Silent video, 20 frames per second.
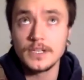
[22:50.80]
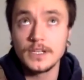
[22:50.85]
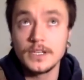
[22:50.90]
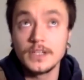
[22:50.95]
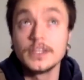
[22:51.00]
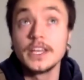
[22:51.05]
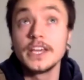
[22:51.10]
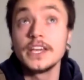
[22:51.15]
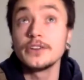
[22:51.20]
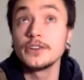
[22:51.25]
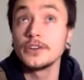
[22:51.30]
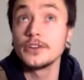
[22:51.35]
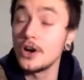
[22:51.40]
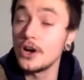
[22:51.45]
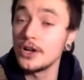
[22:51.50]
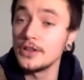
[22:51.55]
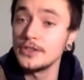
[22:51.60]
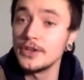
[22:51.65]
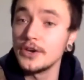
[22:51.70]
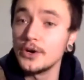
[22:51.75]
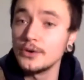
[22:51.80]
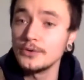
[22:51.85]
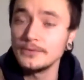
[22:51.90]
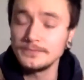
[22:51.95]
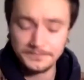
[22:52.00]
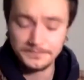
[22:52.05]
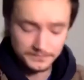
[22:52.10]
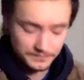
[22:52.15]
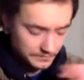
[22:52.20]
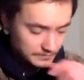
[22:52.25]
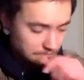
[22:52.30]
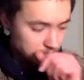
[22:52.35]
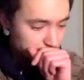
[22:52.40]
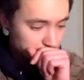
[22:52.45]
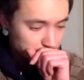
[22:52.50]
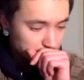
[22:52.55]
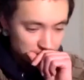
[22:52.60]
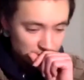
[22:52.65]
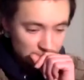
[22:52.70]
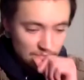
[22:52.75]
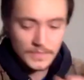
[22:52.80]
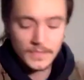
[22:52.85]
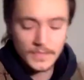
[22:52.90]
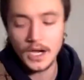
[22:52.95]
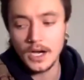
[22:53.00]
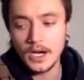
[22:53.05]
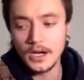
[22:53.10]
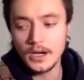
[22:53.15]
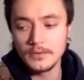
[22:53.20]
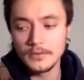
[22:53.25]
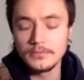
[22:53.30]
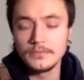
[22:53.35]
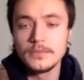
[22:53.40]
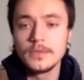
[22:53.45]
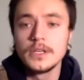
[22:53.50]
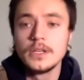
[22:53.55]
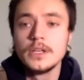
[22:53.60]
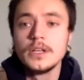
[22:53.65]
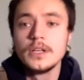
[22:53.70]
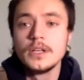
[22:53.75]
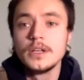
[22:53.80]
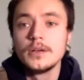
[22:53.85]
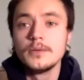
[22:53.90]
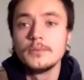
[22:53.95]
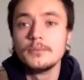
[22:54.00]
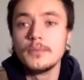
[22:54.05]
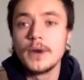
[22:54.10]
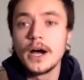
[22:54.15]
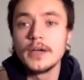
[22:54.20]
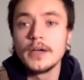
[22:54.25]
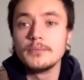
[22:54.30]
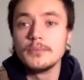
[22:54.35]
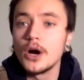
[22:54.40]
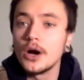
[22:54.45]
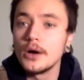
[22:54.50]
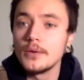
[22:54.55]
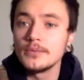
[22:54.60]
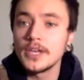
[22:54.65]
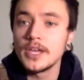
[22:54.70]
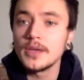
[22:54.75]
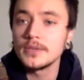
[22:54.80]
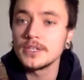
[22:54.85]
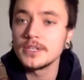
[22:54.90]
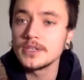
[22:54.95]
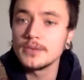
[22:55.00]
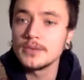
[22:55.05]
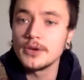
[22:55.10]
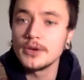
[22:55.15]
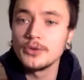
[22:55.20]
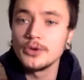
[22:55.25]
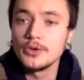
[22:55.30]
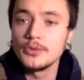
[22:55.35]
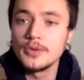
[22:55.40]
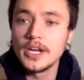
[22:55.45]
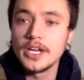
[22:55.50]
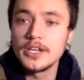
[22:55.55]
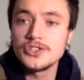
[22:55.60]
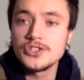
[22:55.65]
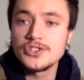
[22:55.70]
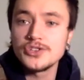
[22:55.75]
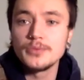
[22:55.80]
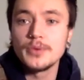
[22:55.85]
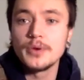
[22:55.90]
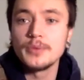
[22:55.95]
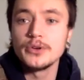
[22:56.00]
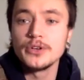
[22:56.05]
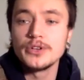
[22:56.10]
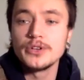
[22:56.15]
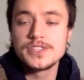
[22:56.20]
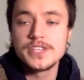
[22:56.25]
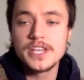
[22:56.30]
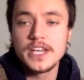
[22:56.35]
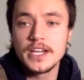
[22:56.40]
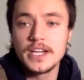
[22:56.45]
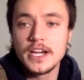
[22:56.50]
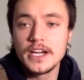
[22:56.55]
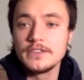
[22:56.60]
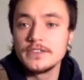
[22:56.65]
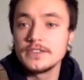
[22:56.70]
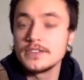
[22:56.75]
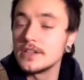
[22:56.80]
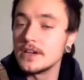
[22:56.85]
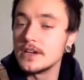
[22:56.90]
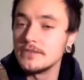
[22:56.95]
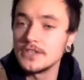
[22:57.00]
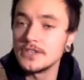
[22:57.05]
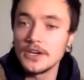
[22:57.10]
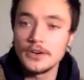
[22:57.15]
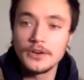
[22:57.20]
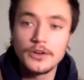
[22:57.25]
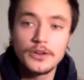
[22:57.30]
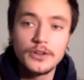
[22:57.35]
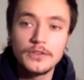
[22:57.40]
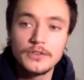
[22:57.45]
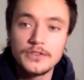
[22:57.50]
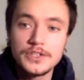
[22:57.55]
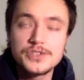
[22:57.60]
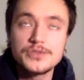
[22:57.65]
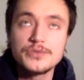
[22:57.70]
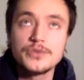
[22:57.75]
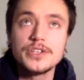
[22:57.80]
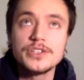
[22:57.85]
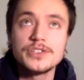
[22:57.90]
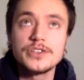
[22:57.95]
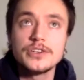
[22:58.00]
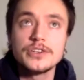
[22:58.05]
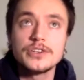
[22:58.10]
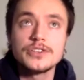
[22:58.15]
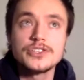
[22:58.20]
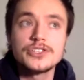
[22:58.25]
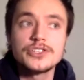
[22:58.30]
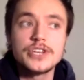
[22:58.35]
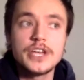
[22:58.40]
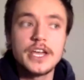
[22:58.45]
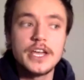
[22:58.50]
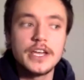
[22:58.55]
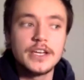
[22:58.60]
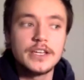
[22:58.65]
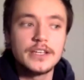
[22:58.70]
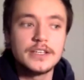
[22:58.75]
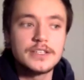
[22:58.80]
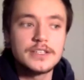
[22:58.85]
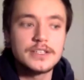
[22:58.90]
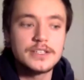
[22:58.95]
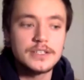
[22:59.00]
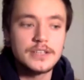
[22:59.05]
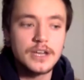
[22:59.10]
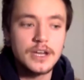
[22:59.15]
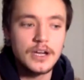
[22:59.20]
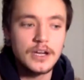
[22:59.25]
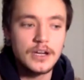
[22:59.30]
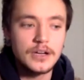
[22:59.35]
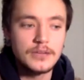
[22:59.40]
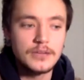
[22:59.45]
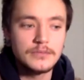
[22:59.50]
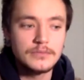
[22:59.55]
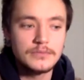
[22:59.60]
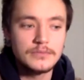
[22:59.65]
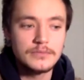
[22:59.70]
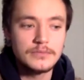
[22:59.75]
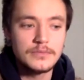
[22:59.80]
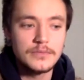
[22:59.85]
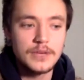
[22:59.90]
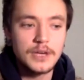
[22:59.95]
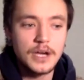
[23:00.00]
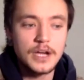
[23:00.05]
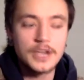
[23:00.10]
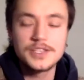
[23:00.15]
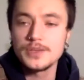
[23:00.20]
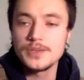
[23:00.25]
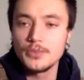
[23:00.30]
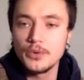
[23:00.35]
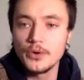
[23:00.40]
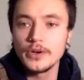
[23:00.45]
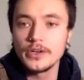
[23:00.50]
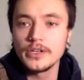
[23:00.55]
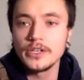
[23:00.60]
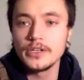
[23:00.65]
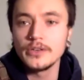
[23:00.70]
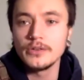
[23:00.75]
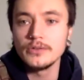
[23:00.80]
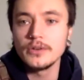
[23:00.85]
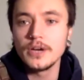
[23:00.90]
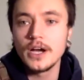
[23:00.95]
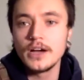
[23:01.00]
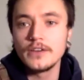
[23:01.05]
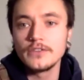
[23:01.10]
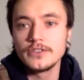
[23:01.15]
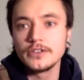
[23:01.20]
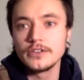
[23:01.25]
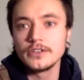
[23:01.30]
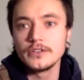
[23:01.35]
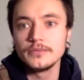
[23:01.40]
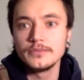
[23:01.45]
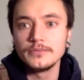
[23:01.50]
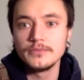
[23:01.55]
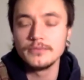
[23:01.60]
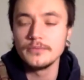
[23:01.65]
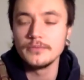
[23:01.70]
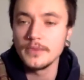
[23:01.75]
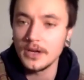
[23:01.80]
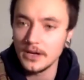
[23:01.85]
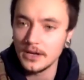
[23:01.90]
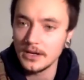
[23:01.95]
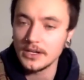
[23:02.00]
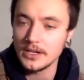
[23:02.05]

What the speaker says: later on though, my mom came into my room and I just remember her saying, I've done all of this research and, I support you after a